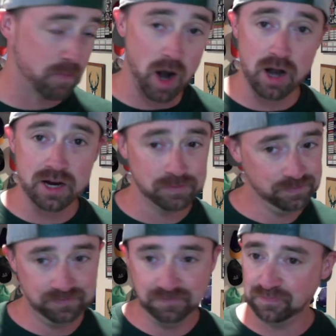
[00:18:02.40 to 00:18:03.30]
Mark,
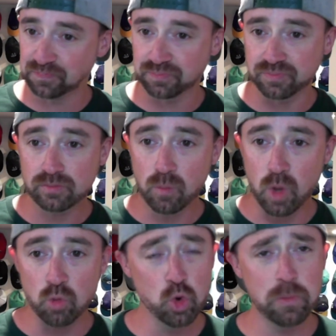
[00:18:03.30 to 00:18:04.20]

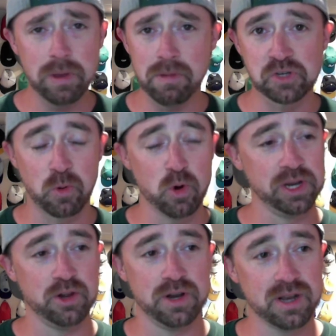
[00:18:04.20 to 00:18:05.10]
Ruby Beach Brewing,
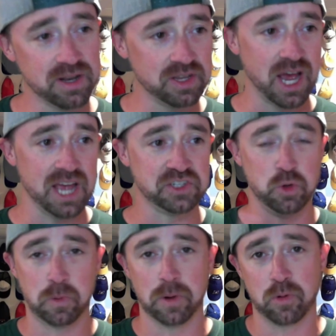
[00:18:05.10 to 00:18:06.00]
dude, I
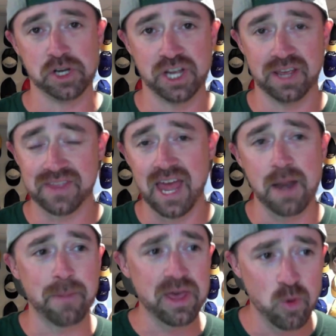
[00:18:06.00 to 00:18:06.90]
super appreciate that.
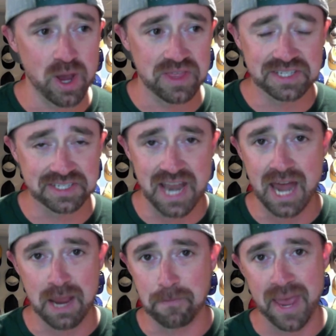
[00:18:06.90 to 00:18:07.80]
And by the way, this is not
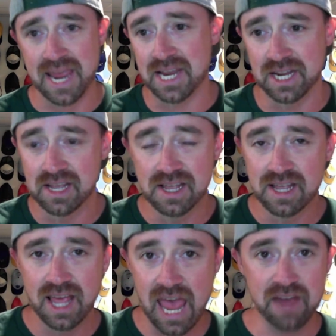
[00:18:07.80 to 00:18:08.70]
a paid
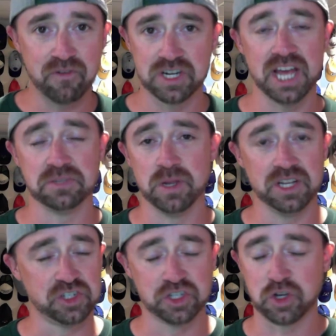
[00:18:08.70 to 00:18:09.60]
advertisement.
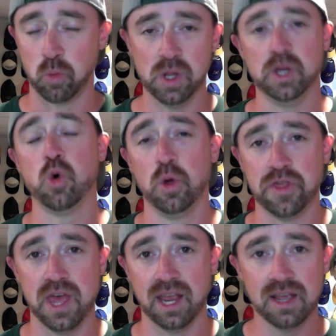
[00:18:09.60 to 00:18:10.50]
This is just a really cool
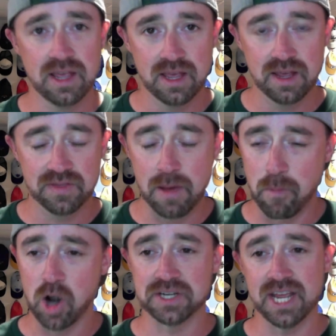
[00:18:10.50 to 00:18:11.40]
thing that
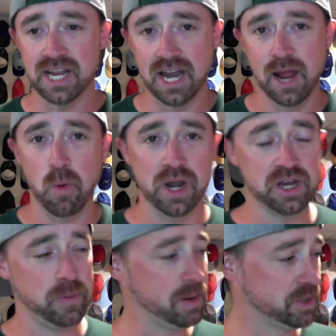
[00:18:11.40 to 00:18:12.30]
Mark did, and I wanted
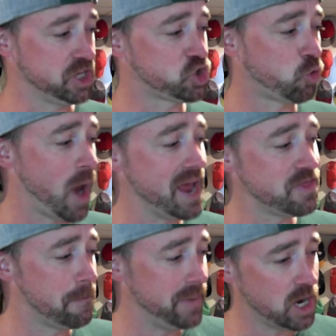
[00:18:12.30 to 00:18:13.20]
to be able to try
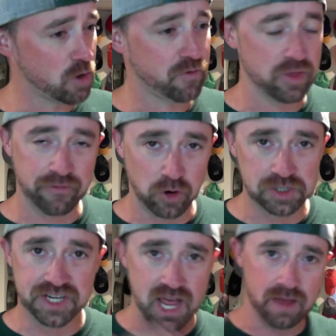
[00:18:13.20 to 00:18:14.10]
the beer for the
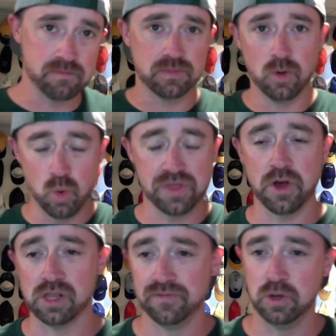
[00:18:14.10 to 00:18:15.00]
first time with
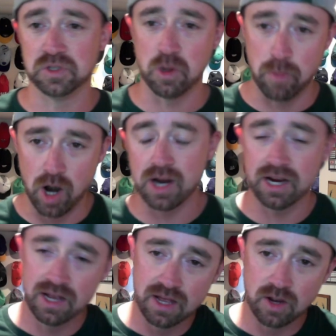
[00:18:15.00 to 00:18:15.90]
all of you. So Mark,
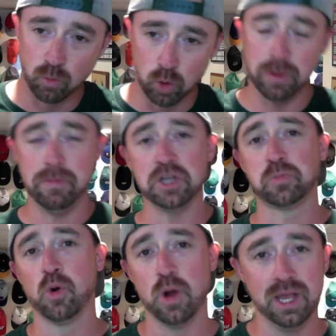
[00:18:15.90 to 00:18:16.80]
Ruby Beach
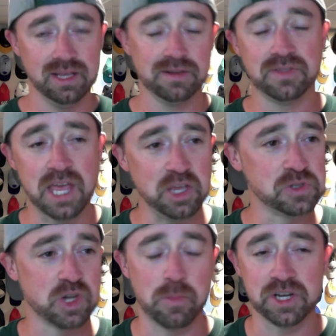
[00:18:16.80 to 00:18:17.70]
Brewing, thank you
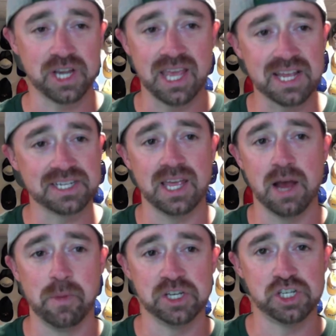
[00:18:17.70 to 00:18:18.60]
so much. I can't tell you
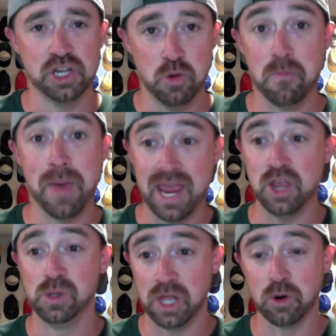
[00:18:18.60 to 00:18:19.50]
how much you
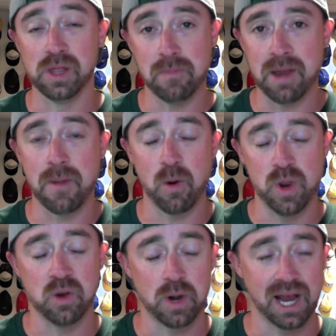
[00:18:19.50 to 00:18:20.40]
literally made my
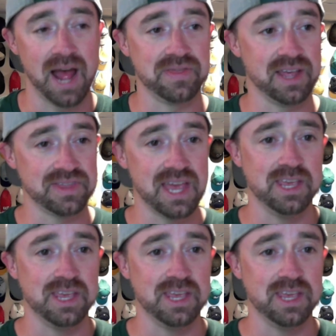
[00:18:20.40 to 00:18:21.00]
week when I got that. Thank